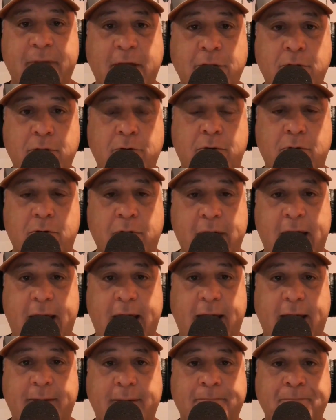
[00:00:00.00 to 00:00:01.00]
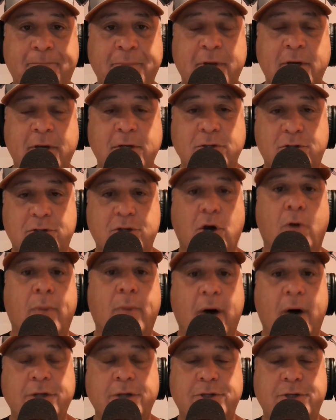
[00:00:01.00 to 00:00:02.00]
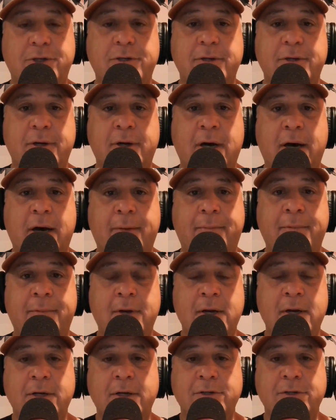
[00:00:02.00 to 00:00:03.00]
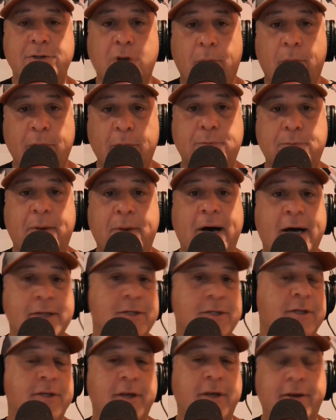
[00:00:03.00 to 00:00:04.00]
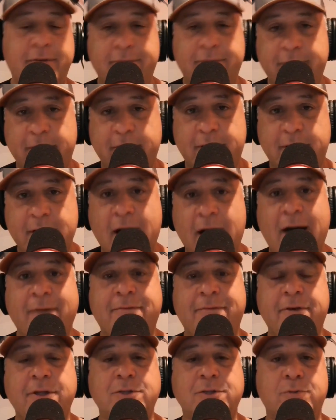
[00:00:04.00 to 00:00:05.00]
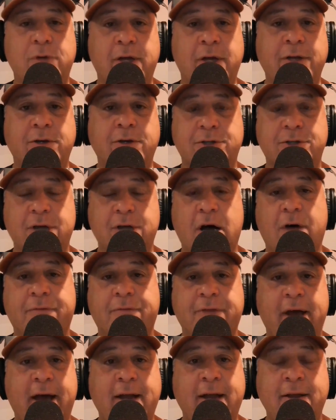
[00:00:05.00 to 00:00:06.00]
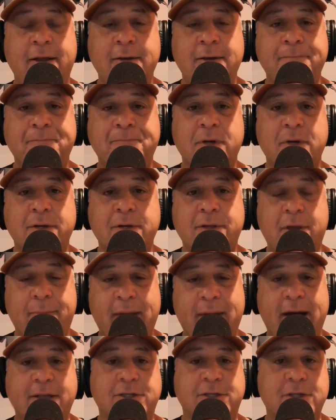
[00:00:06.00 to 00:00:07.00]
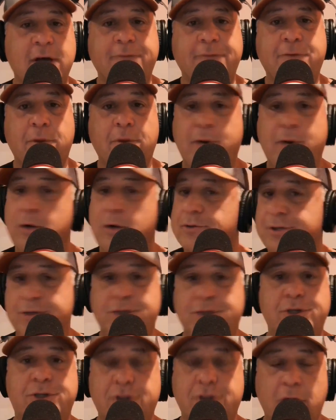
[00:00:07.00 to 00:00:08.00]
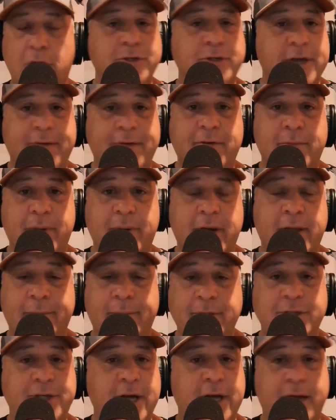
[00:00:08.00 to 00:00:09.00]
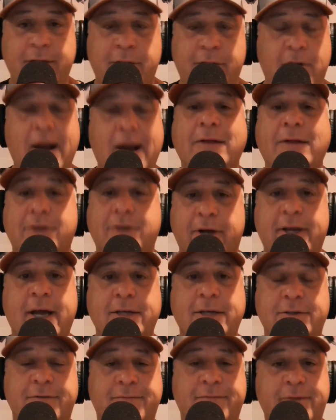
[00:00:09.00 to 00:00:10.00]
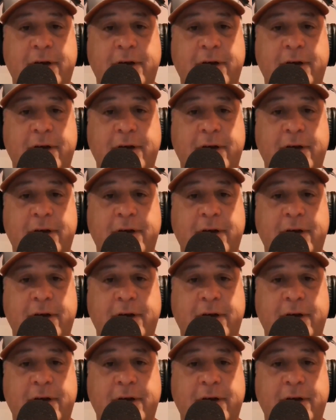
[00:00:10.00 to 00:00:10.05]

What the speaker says: and you create so much positive and confidence in yourself that the amount of stuff you're posting just shows everybody. I mean, you're out there catching